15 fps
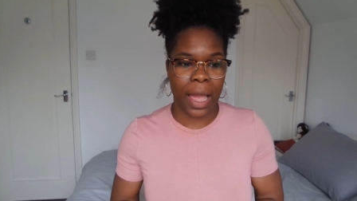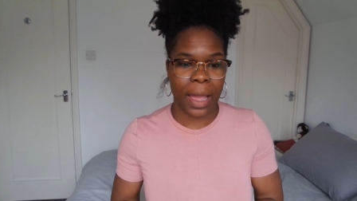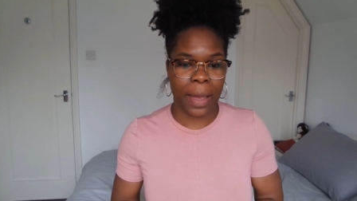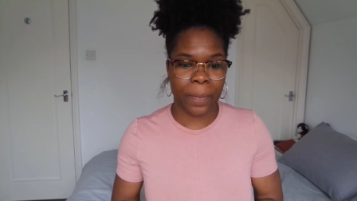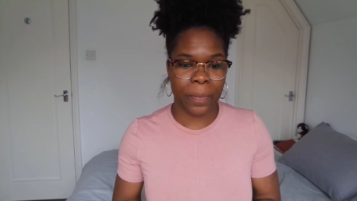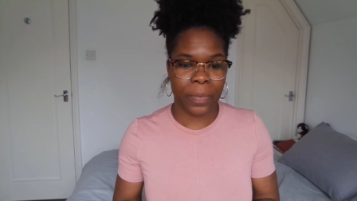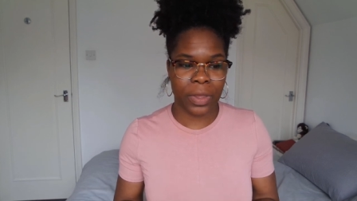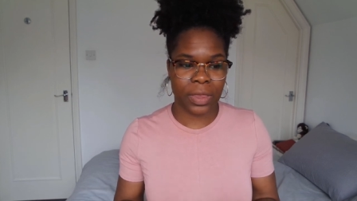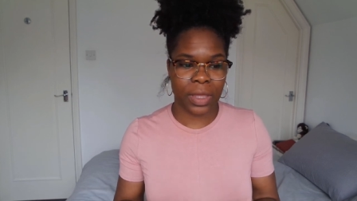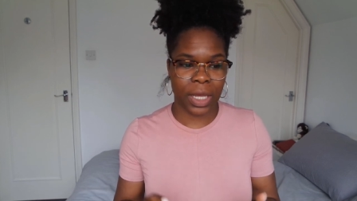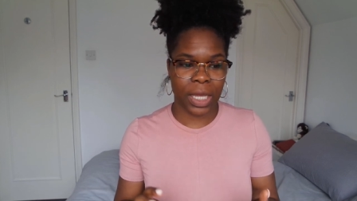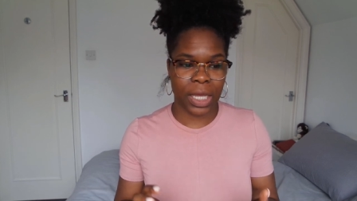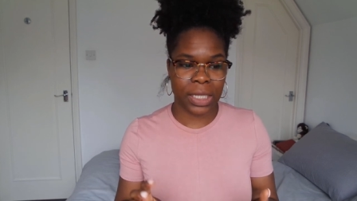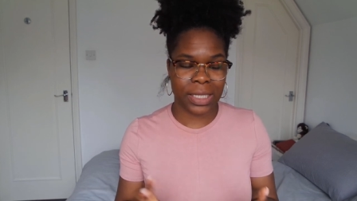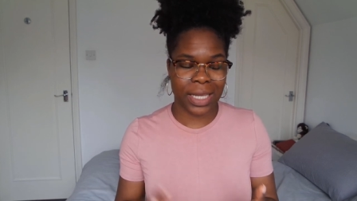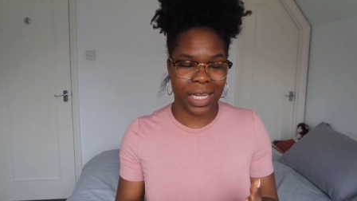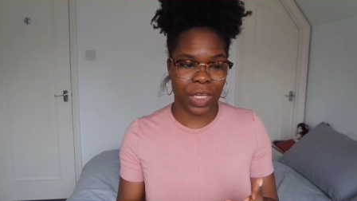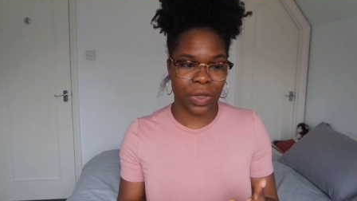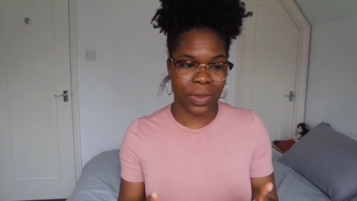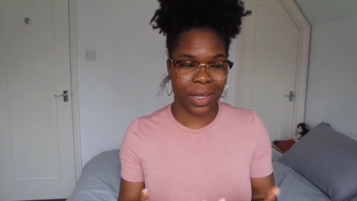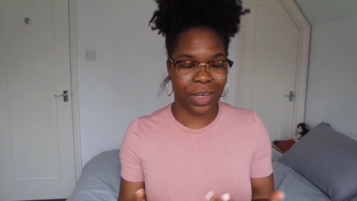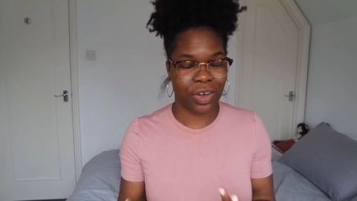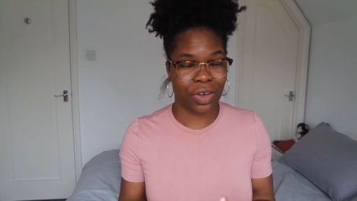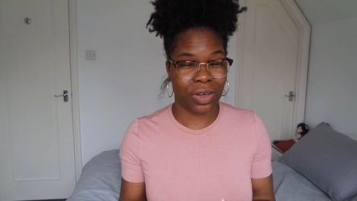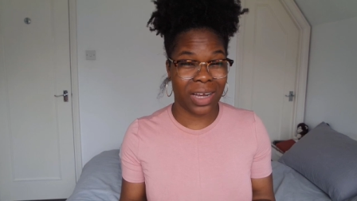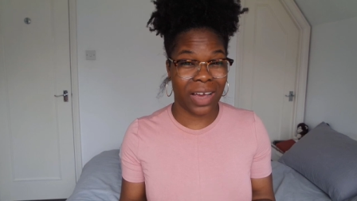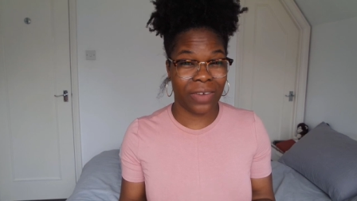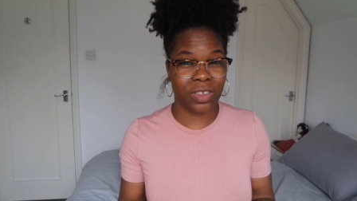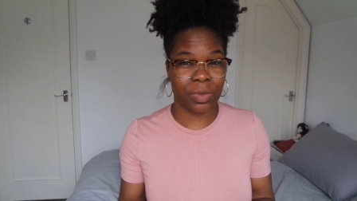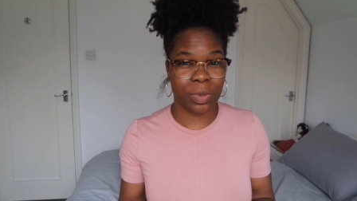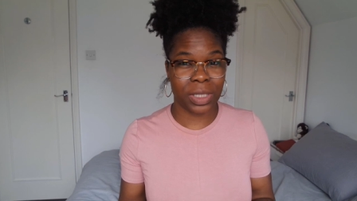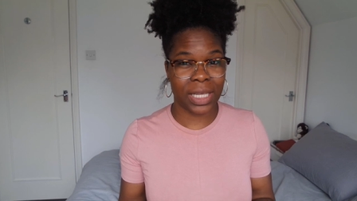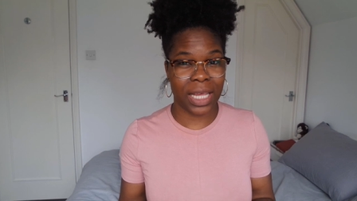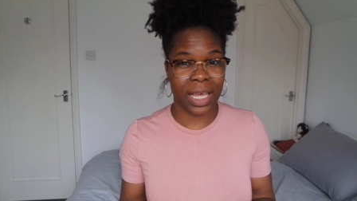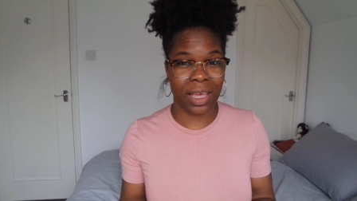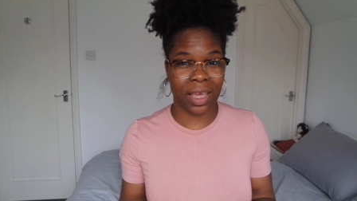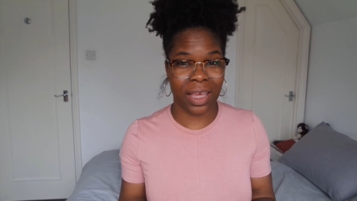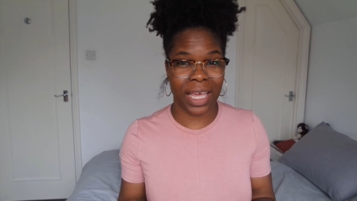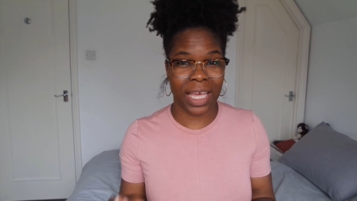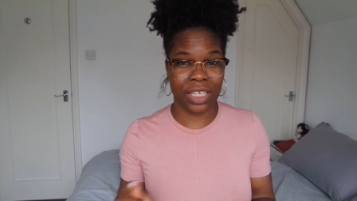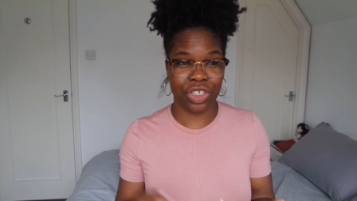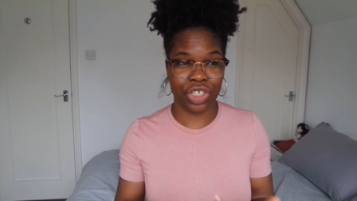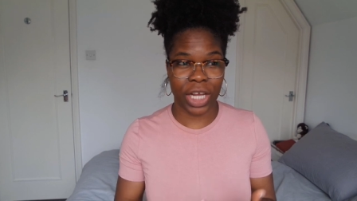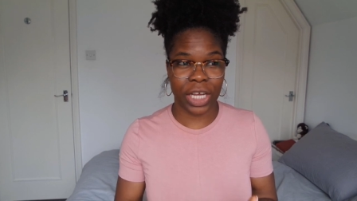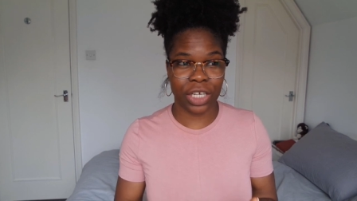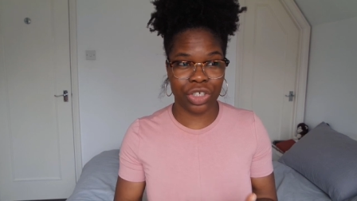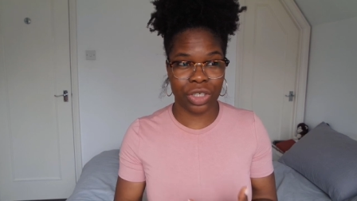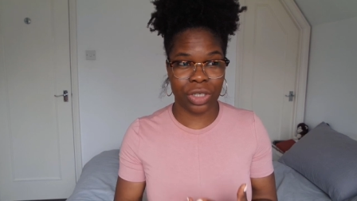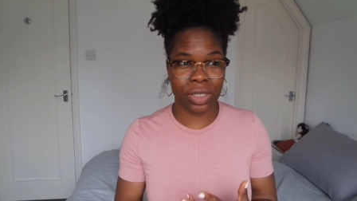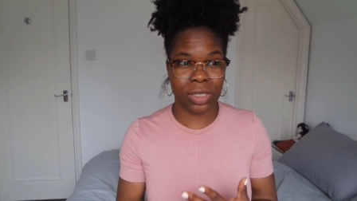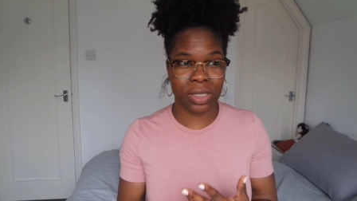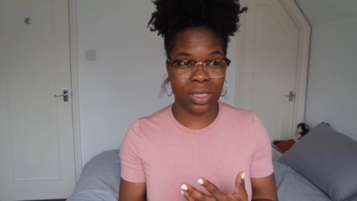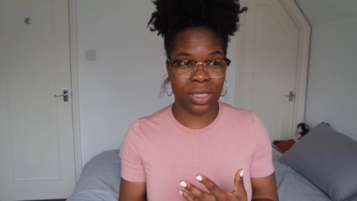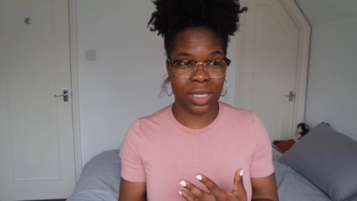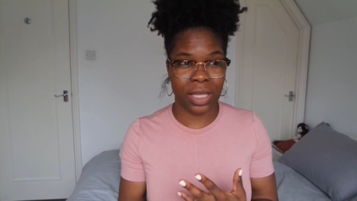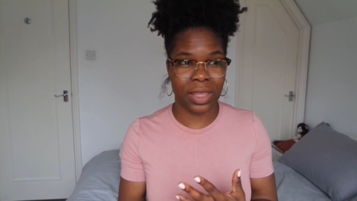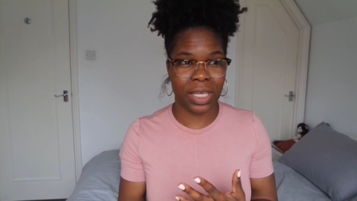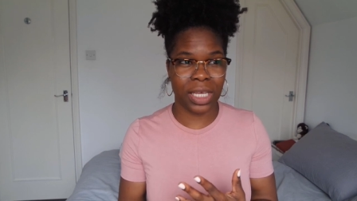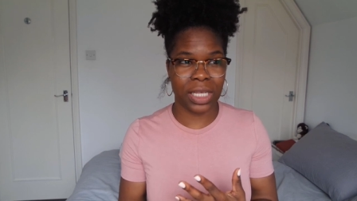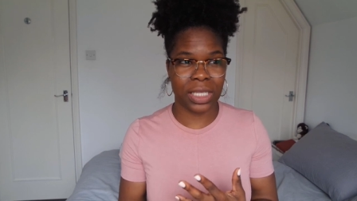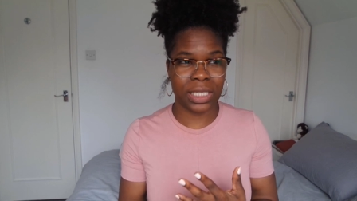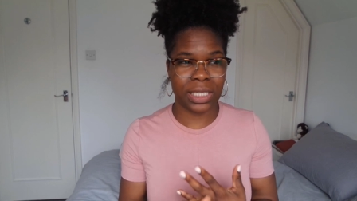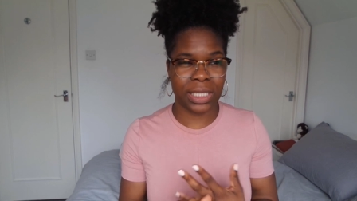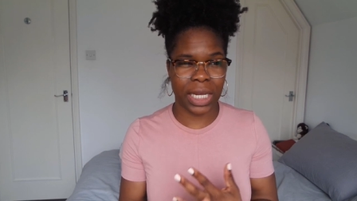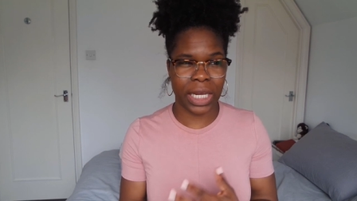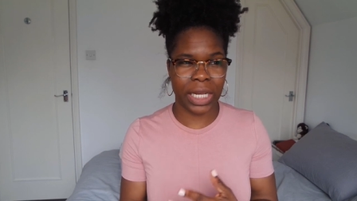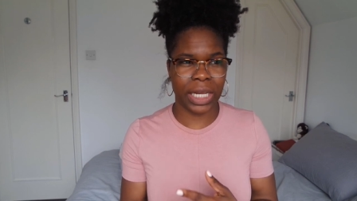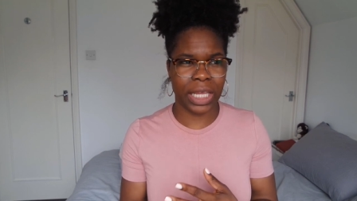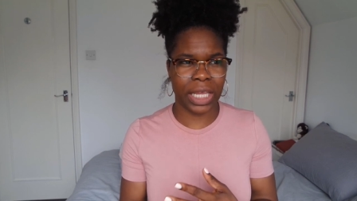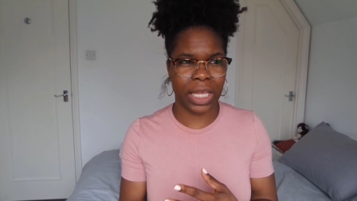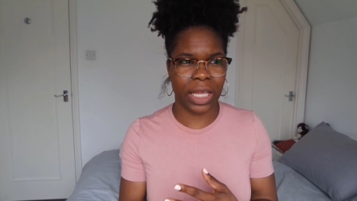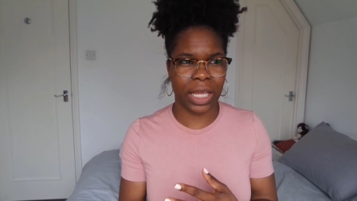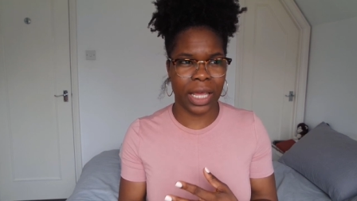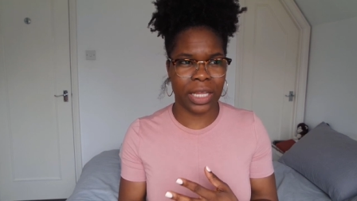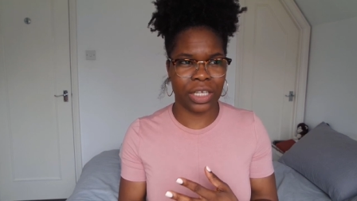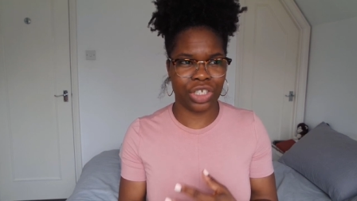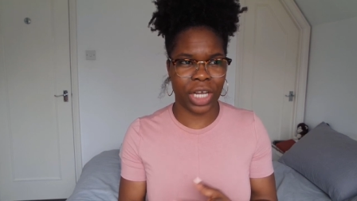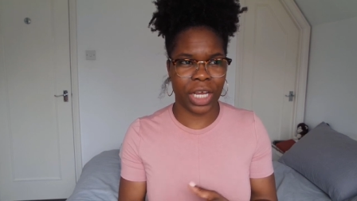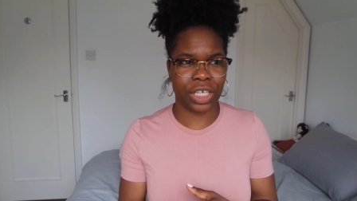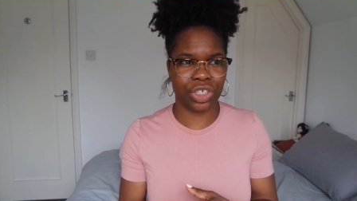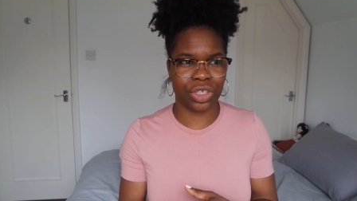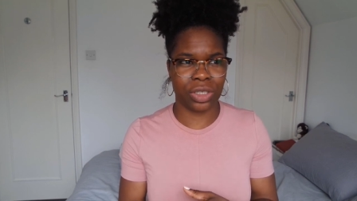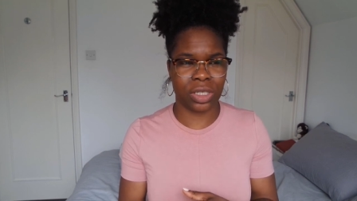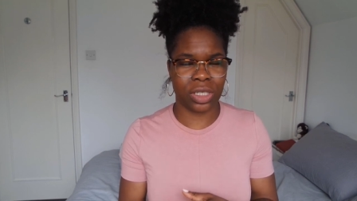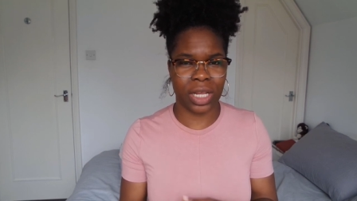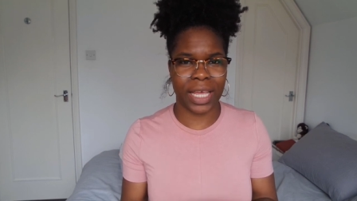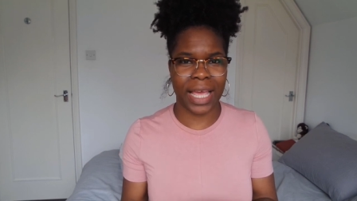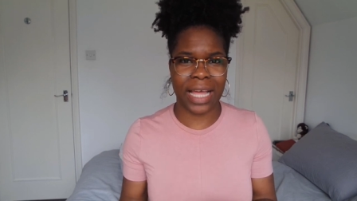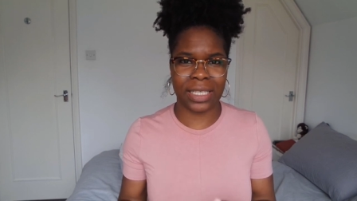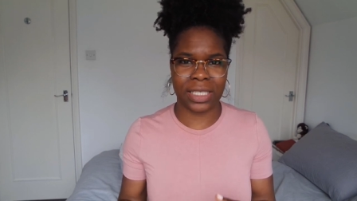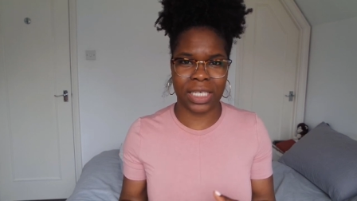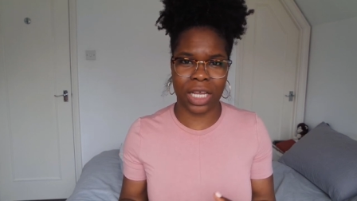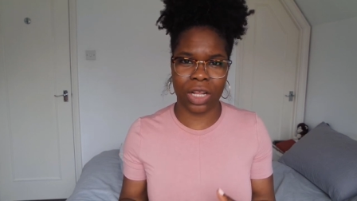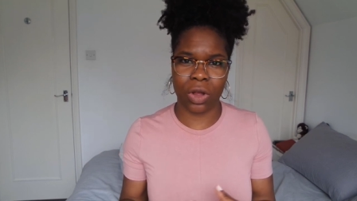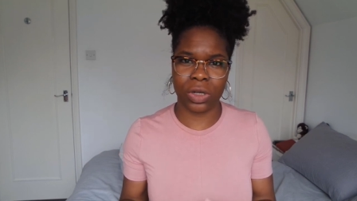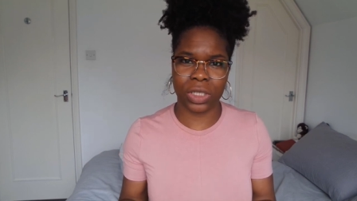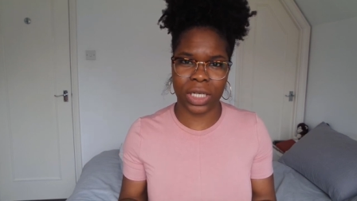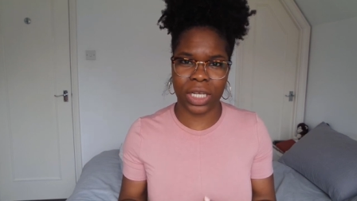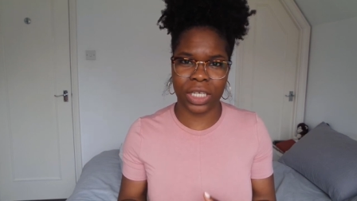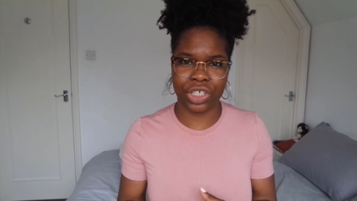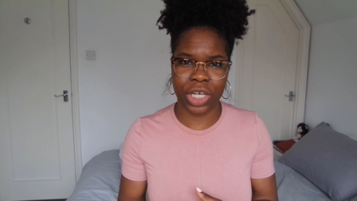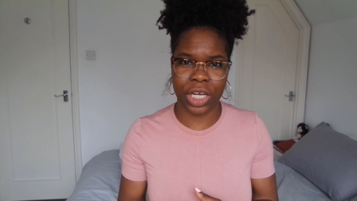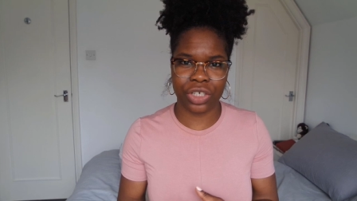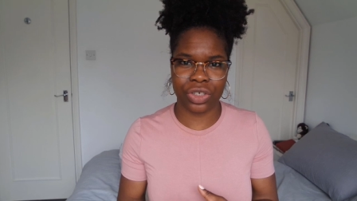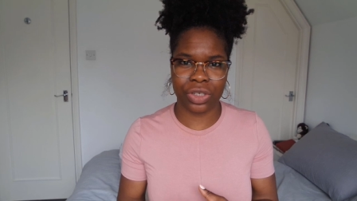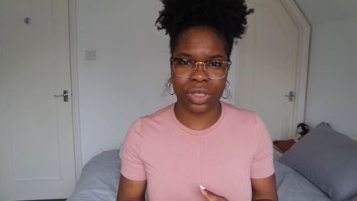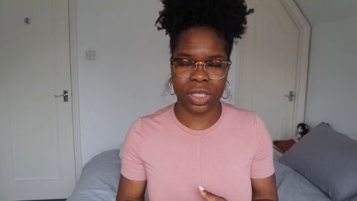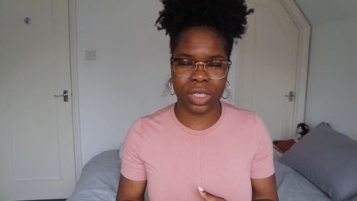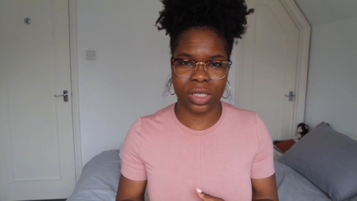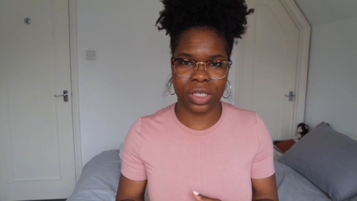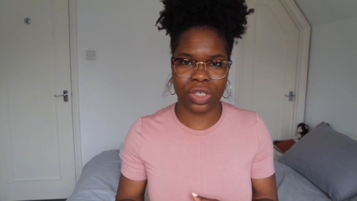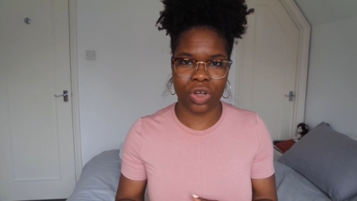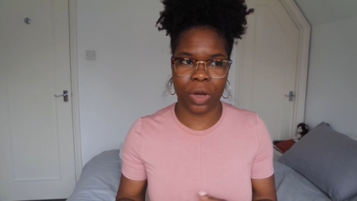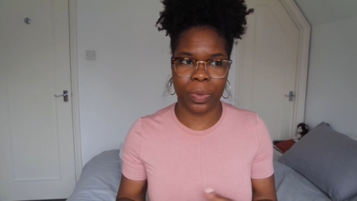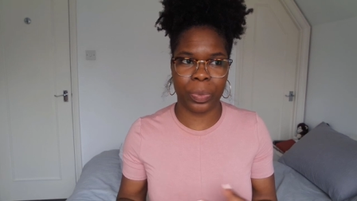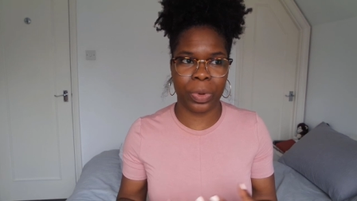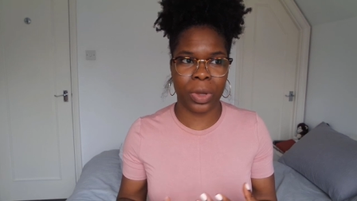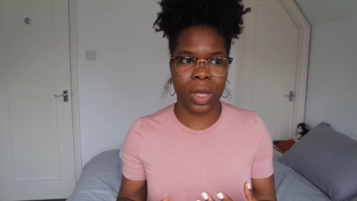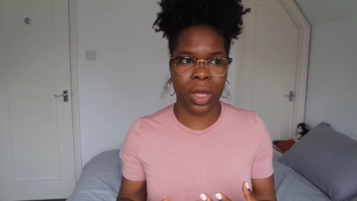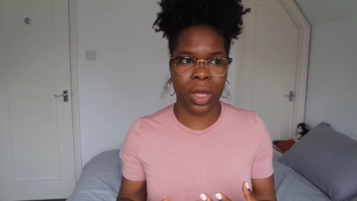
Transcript: um, they tell you that you're going to have to be taking injections I think it's daily injections like anti-clotting injections to stop